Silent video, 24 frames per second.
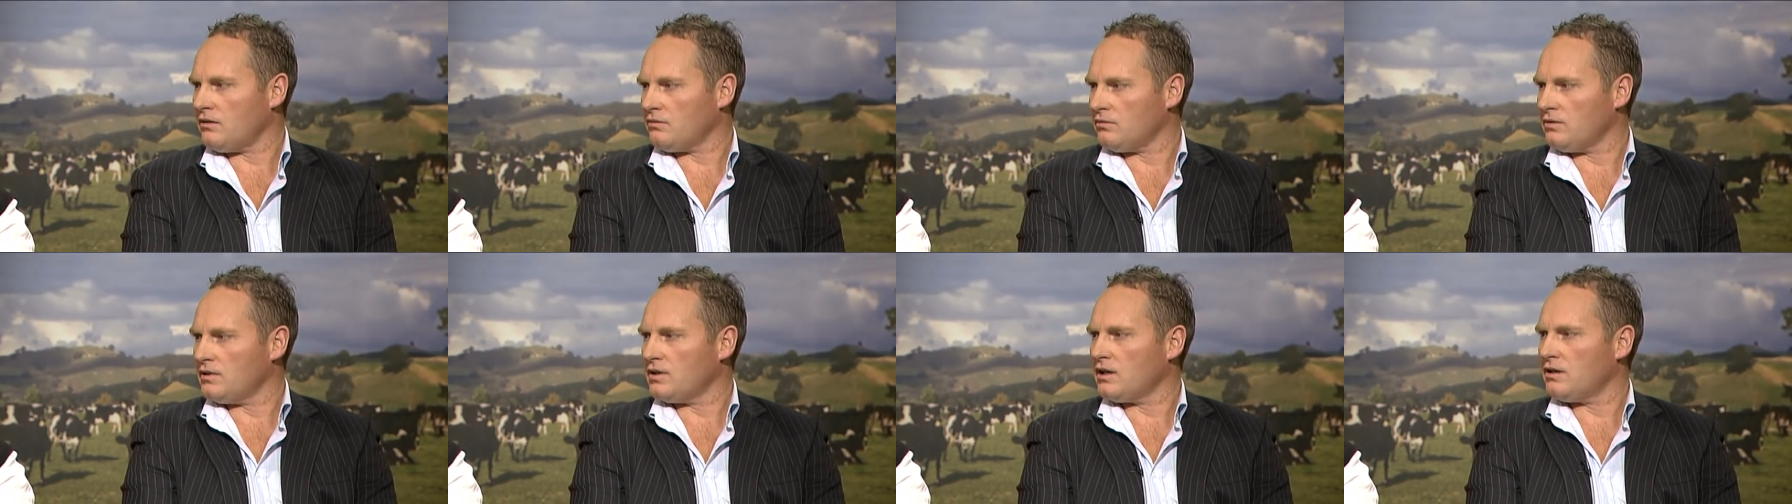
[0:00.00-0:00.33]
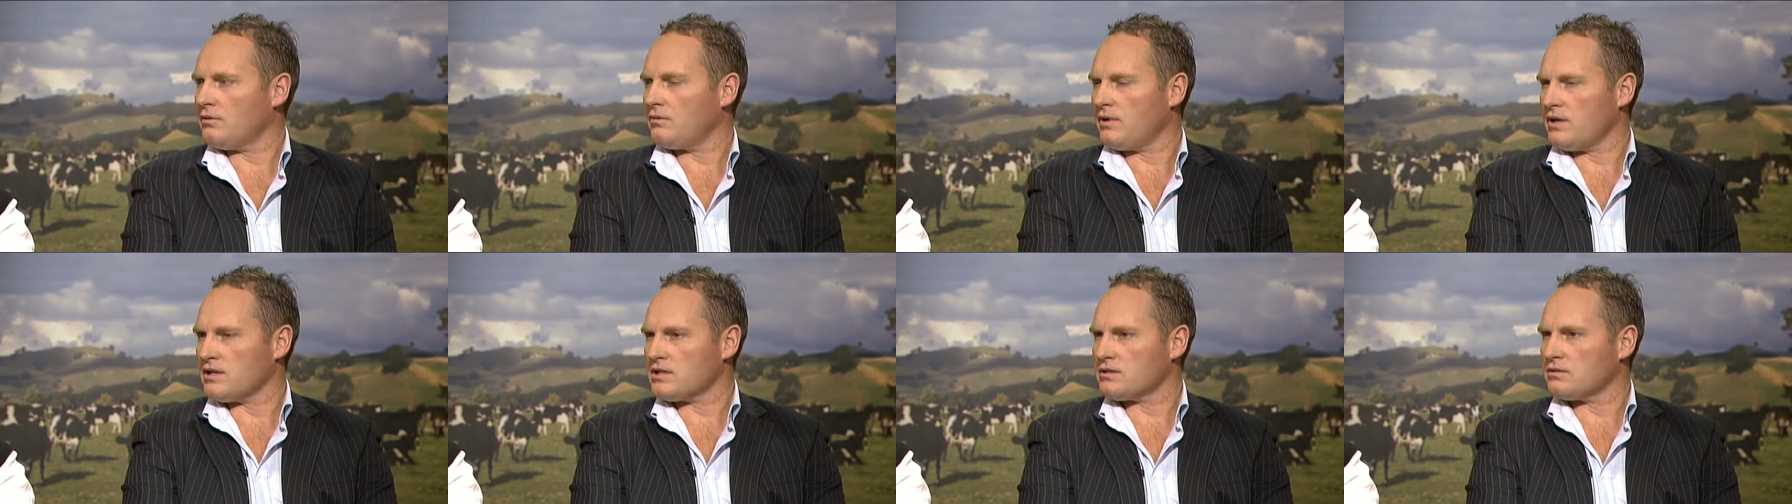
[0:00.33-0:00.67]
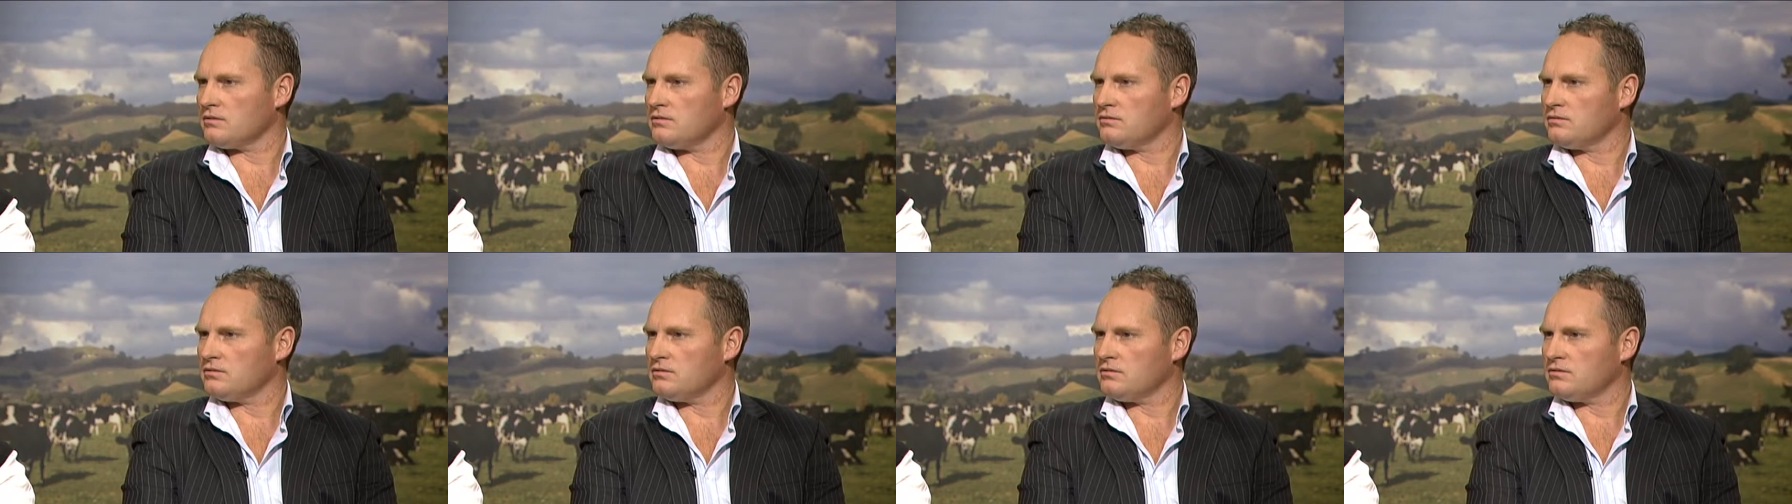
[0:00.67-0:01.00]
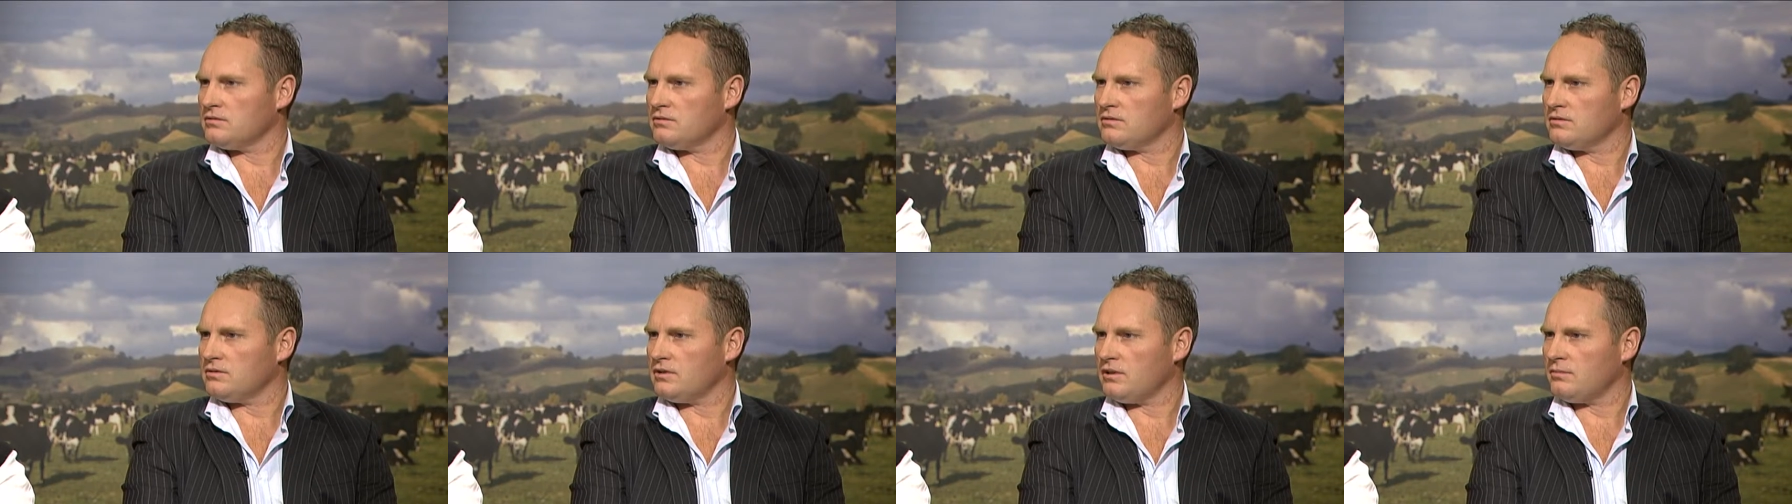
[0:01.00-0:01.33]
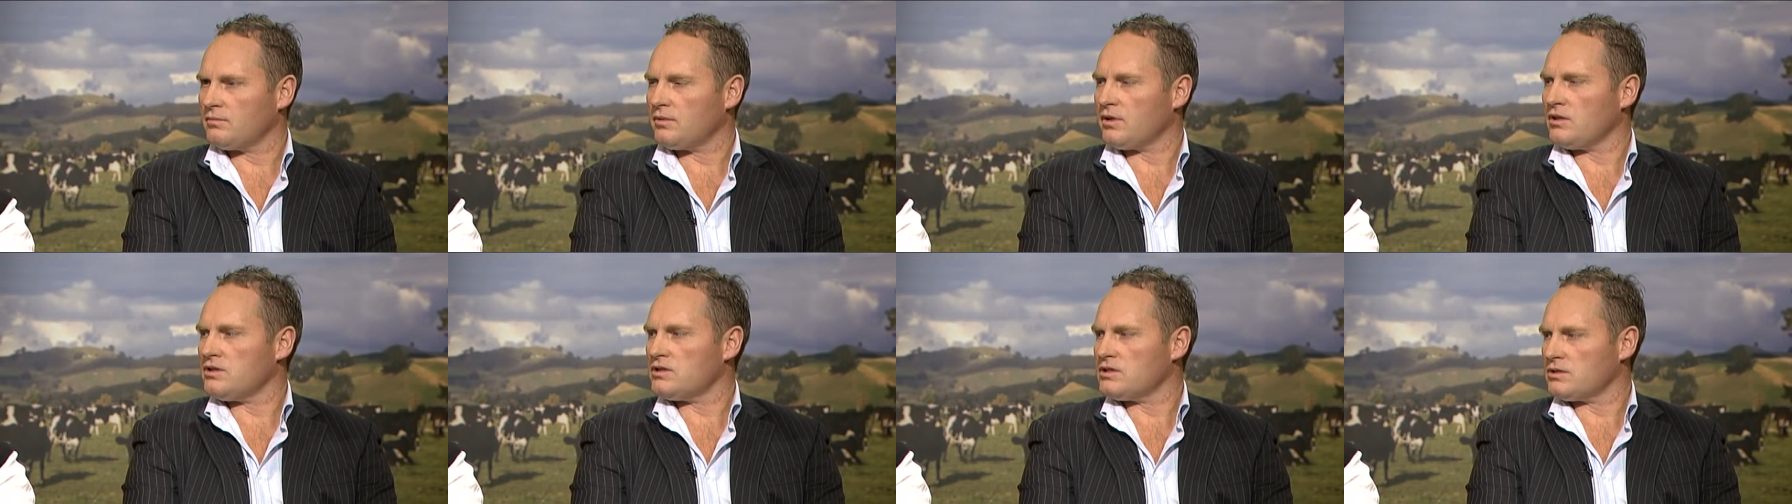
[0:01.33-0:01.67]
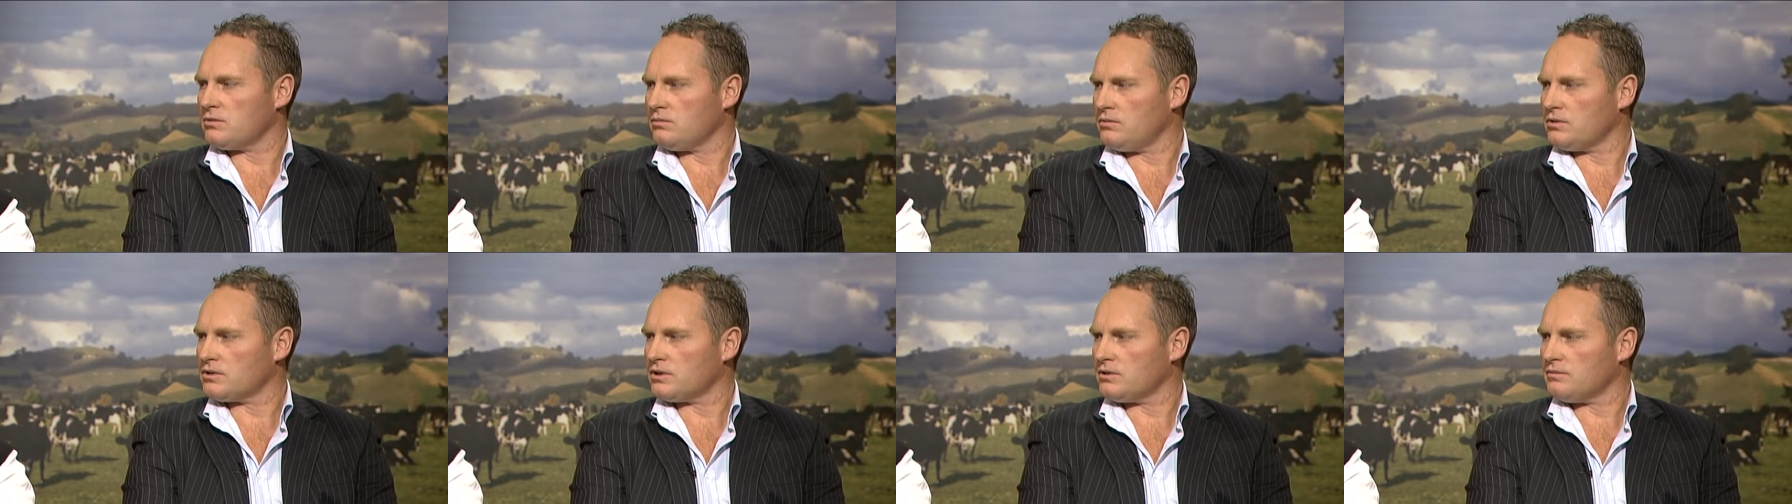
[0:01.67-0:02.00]
a, really rational approach
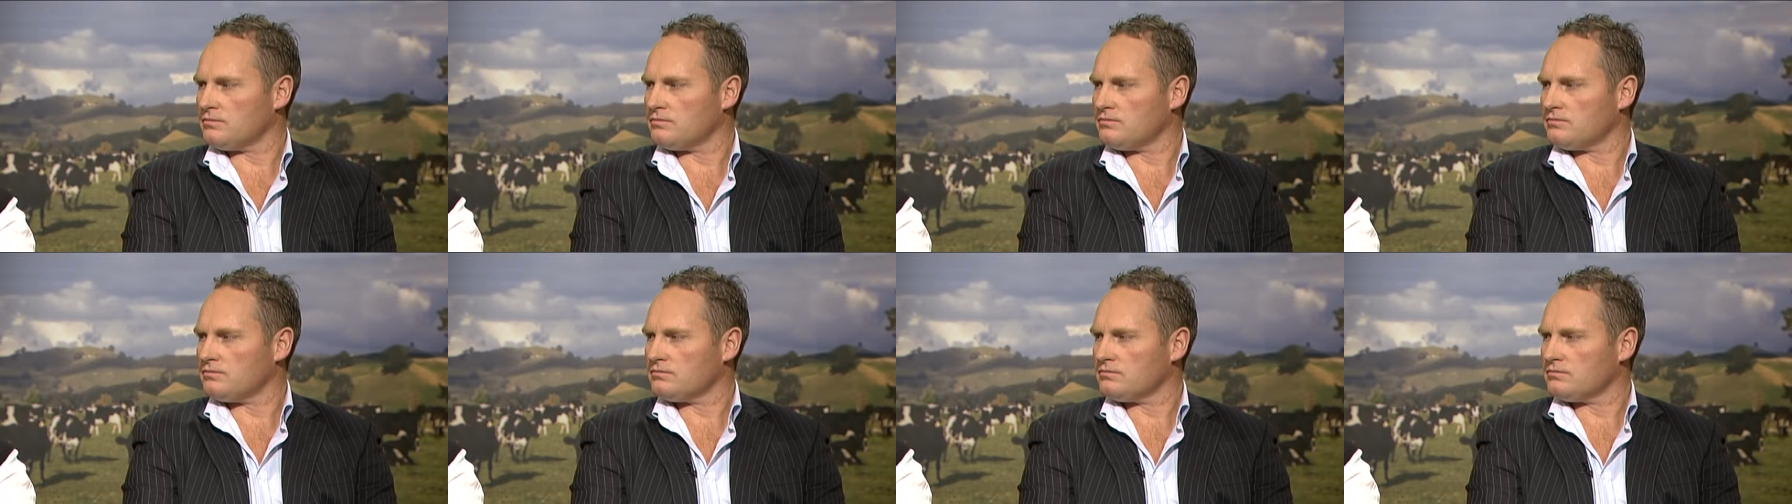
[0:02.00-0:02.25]
towards it.